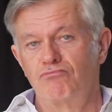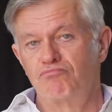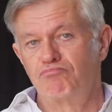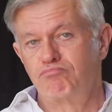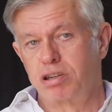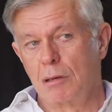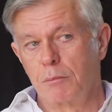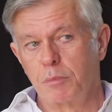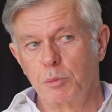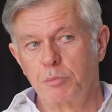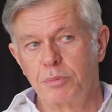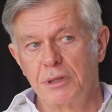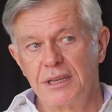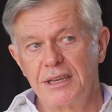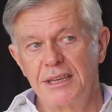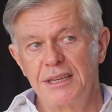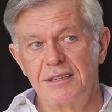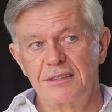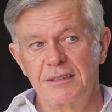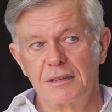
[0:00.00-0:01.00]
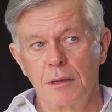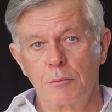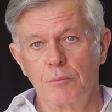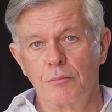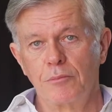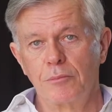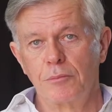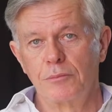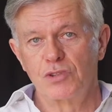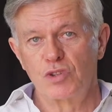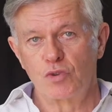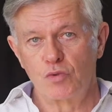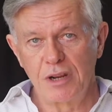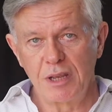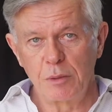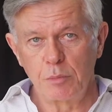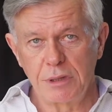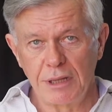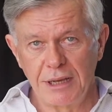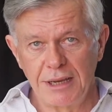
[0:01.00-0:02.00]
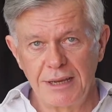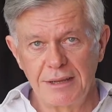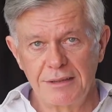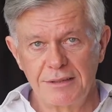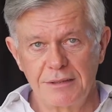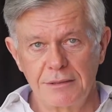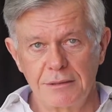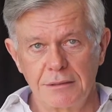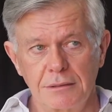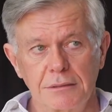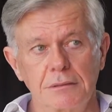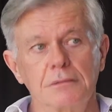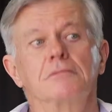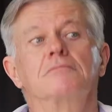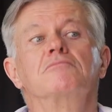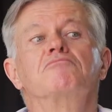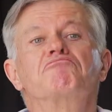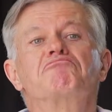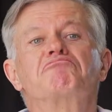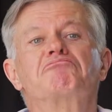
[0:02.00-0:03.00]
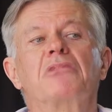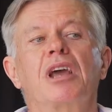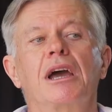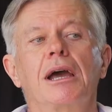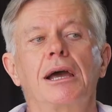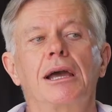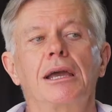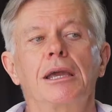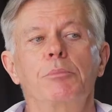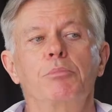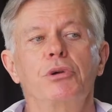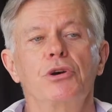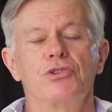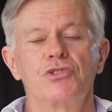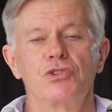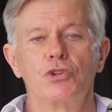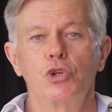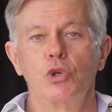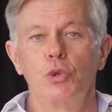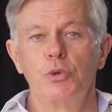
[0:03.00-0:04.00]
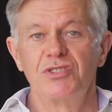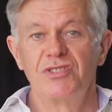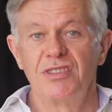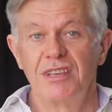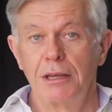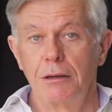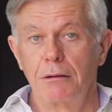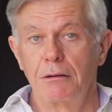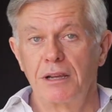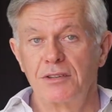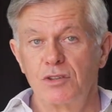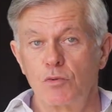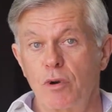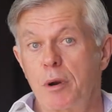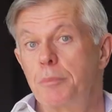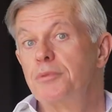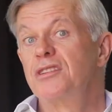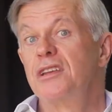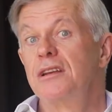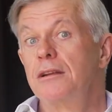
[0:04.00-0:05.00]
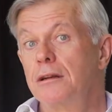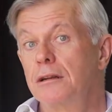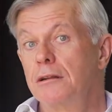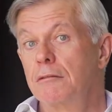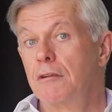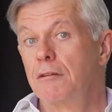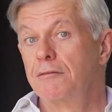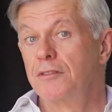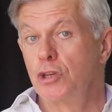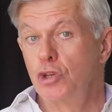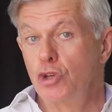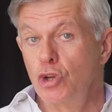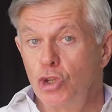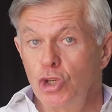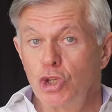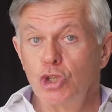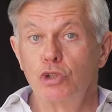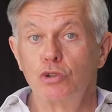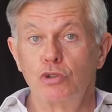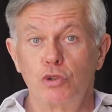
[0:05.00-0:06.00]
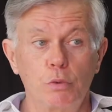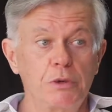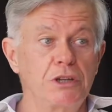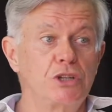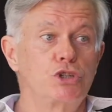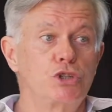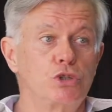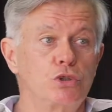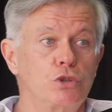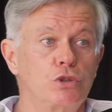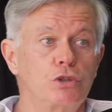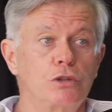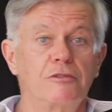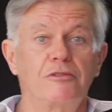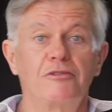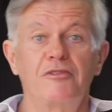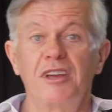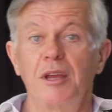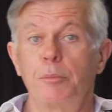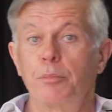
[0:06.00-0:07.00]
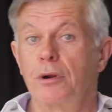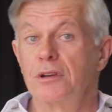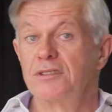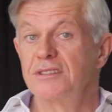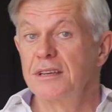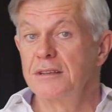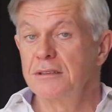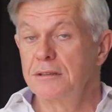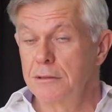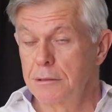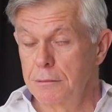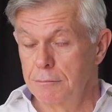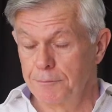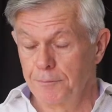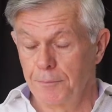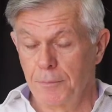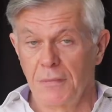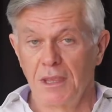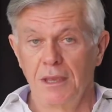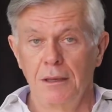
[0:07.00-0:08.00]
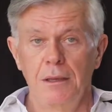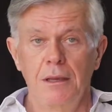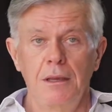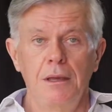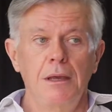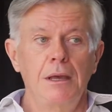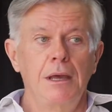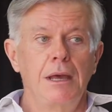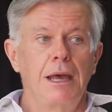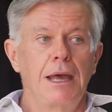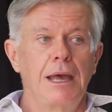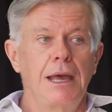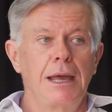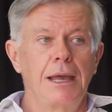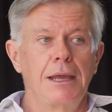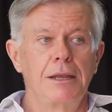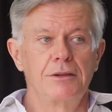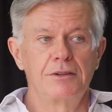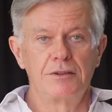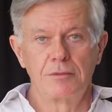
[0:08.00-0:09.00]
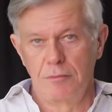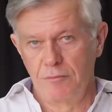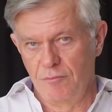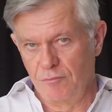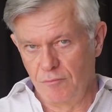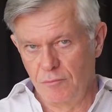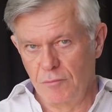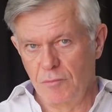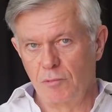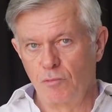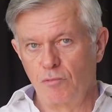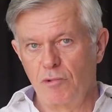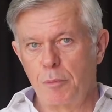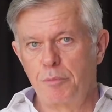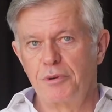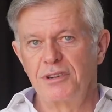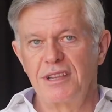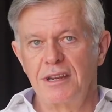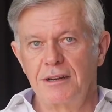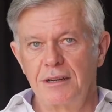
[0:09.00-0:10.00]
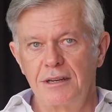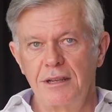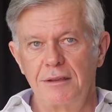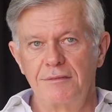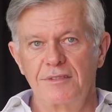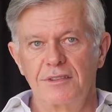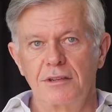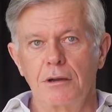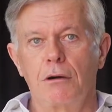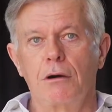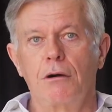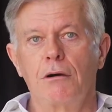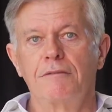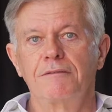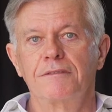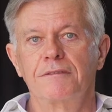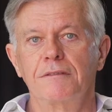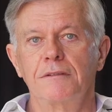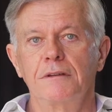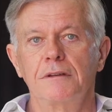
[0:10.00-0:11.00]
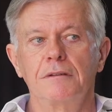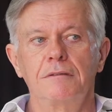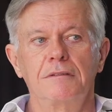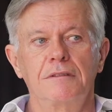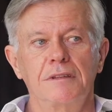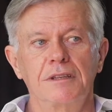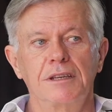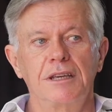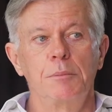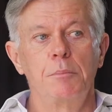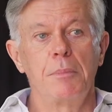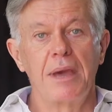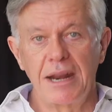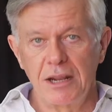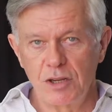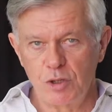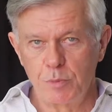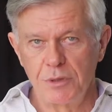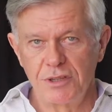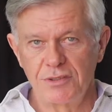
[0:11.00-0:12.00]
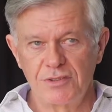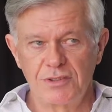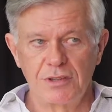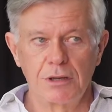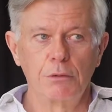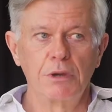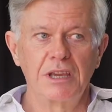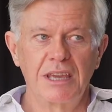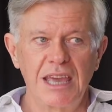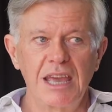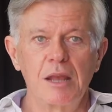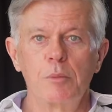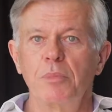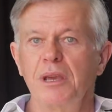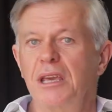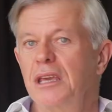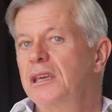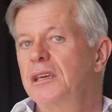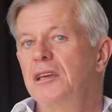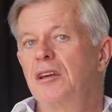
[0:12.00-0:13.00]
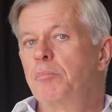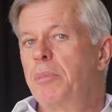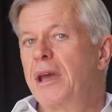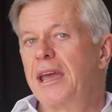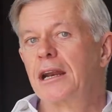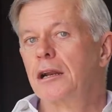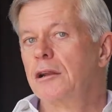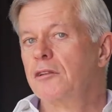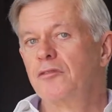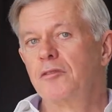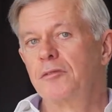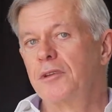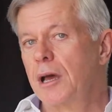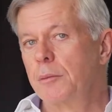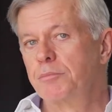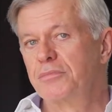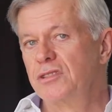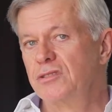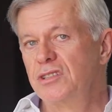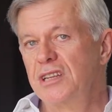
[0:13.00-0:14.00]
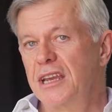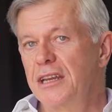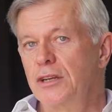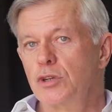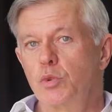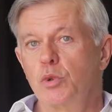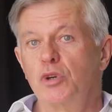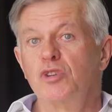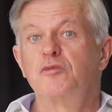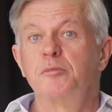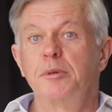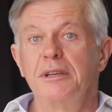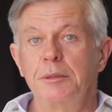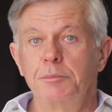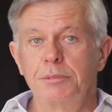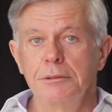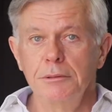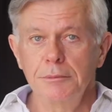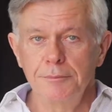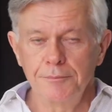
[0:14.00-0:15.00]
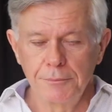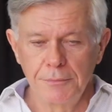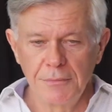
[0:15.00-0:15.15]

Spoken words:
probably some string players, a person who is there as a representative of the union to ensure fair process, and representatives of the management. So it can be a panel of up to 10, 12 people.